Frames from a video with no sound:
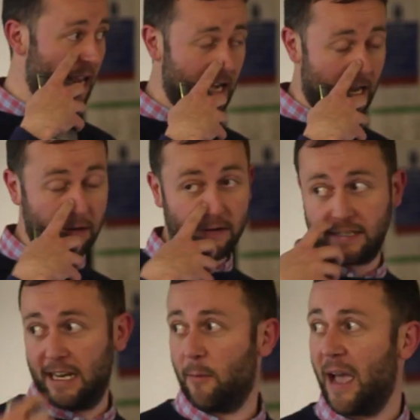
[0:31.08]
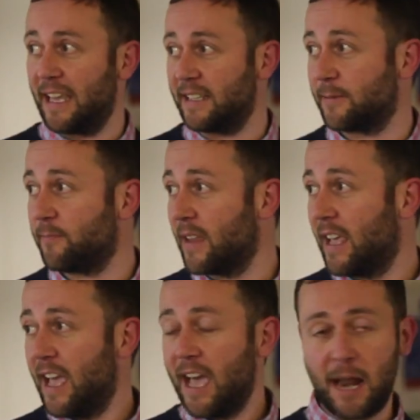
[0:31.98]
in interesting ways.
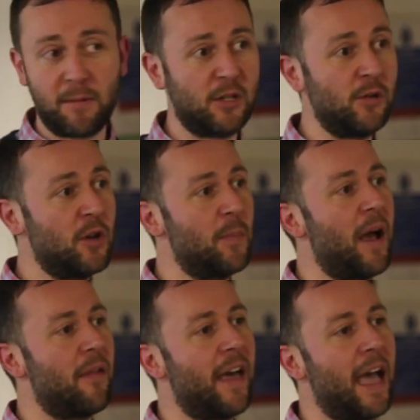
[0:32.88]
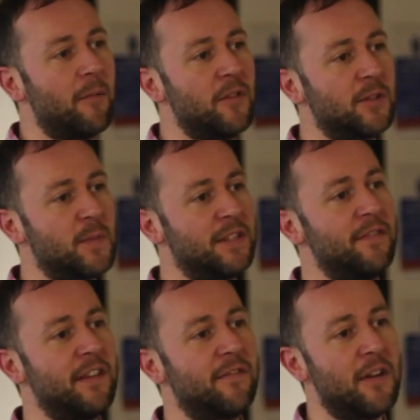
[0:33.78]
I'm going to talk about that with a
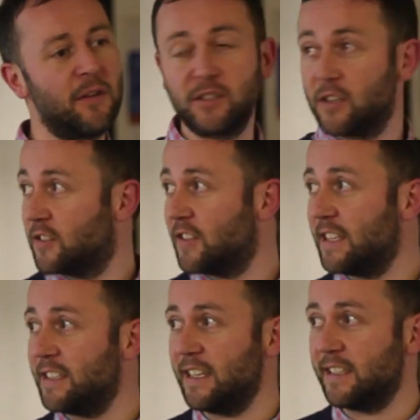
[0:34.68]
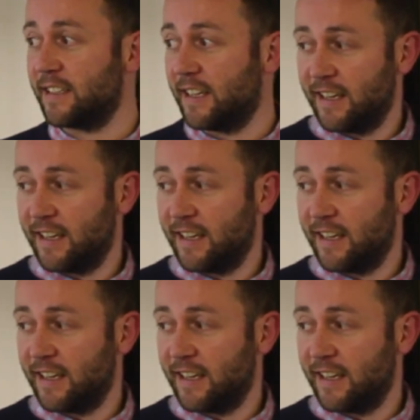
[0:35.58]
specific focus on cities.